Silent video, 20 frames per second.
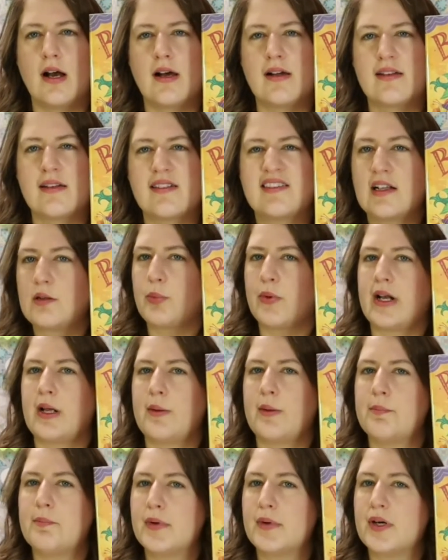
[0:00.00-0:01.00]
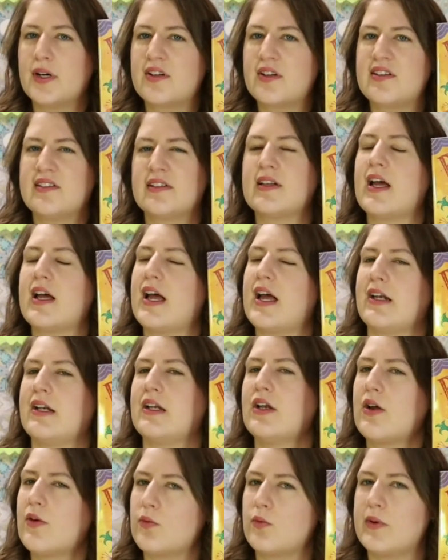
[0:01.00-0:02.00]
celebrating books
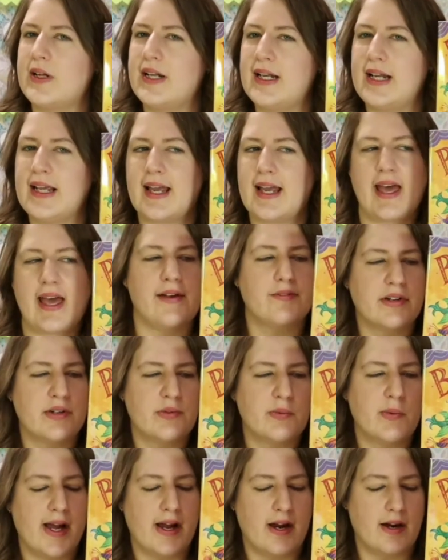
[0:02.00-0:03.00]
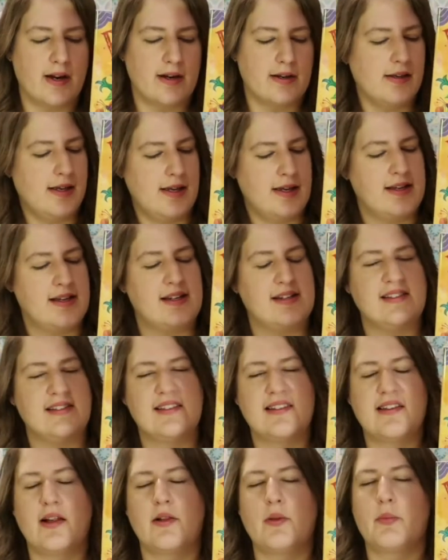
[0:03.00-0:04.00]
and reading everywhere and
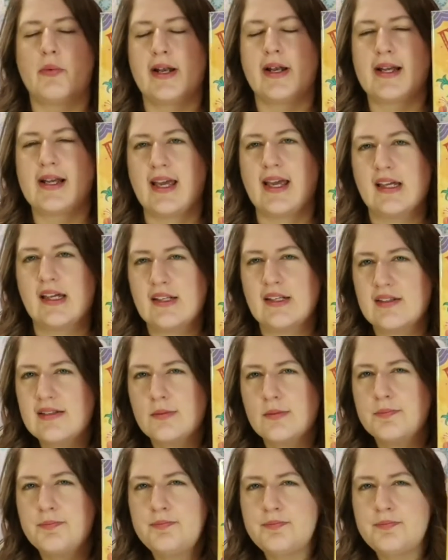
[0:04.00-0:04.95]
celebrating kids.